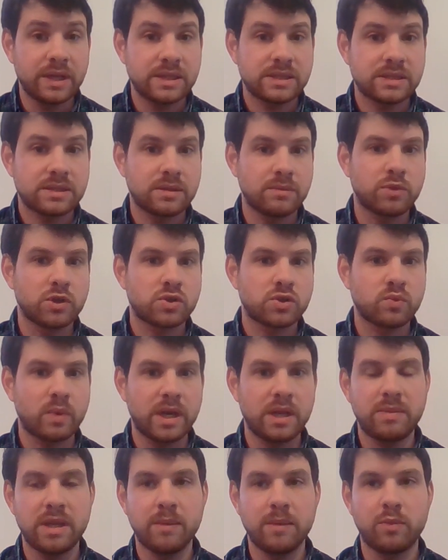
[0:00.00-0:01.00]
It's to
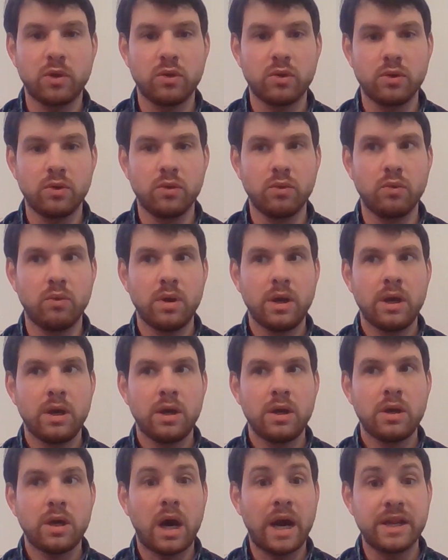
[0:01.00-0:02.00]
persuade people who
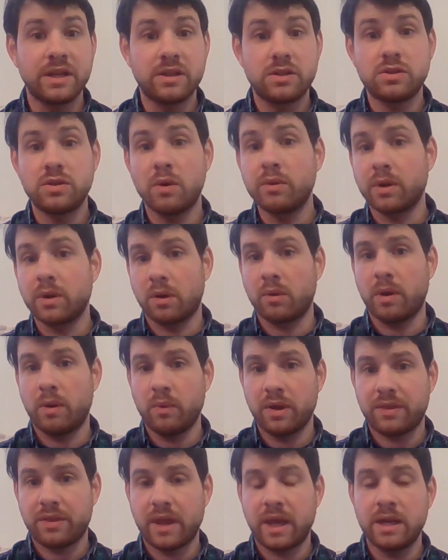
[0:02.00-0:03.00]
I don't agree with.